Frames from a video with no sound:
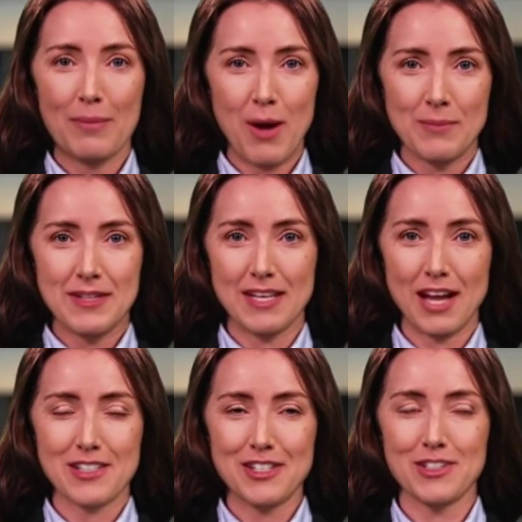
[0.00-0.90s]
Pomace
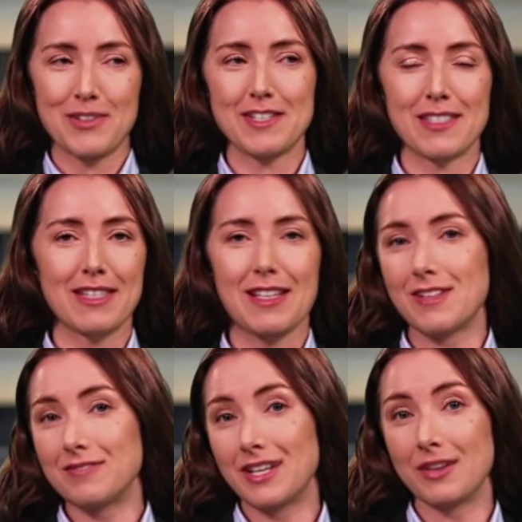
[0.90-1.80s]
constitutes a
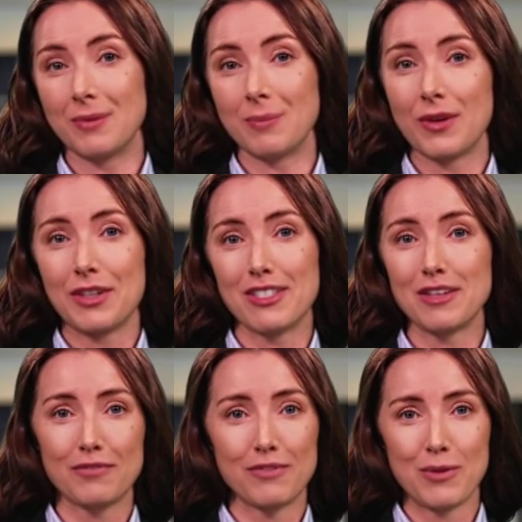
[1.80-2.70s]
significant proportion
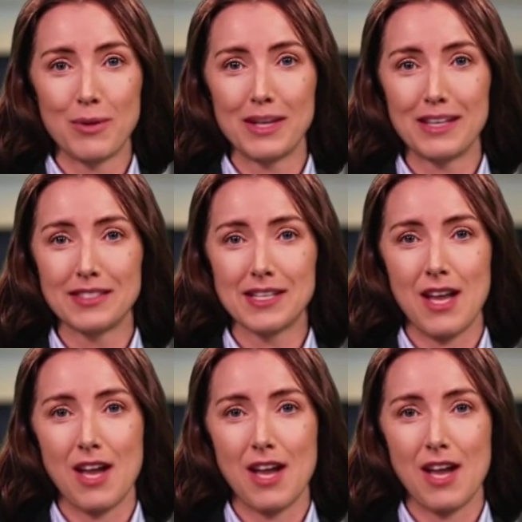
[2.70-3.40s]
of fruit waste,